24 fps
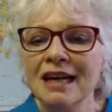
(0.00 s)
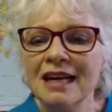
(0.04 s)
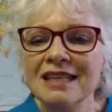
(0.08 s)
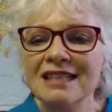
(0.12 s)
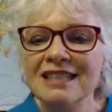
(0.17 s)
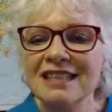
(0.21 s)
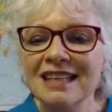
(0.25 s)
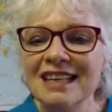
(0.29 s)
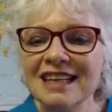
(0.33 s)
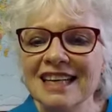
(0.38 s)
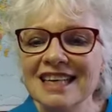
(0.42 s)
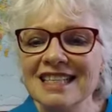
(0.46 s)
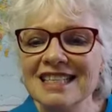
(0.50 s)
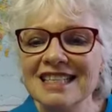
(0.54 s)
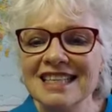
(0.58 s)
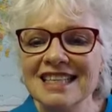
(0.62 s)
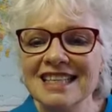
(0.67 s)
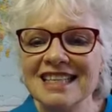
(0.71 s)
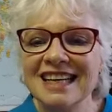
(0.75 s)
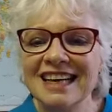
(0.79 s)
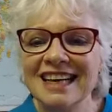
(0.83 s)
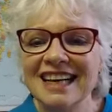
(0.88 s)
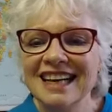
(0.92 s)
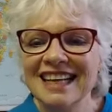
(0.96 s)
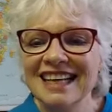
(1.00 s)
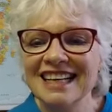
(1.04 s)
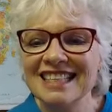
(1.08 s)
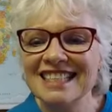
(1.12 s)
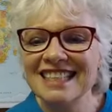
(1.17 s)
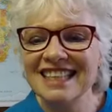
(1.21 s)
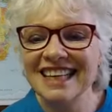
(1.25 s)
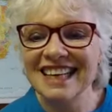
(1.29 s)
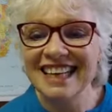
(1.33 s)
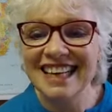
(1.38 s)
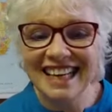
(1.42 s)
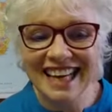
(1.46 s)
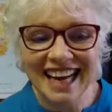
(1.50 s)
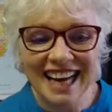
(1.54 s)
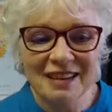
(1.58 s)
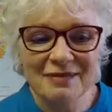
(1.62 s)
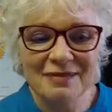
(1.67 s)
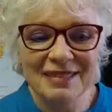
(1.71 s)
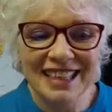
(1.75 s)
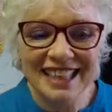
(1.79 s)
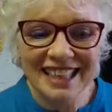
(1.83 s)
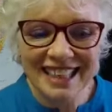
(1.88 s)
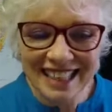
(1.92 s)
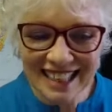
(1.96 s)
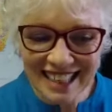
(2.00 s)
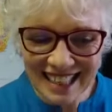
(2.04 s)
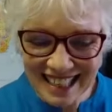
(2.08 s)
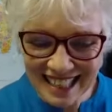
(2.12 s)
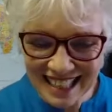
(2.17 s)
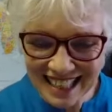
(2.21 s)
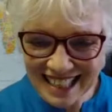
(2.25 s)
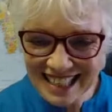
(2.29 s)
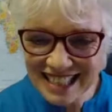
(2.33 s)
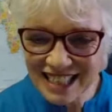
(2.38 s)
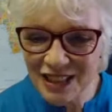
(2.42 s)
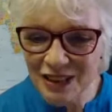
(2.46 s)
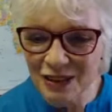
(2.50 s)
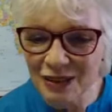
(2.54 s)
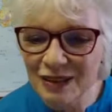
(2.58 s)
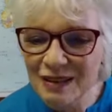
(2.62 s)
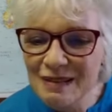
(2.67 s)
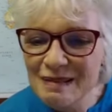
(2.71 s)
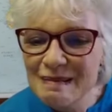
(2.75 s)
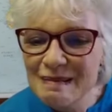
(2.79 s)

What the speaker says: Denise is giddy. I'm a little giddy too.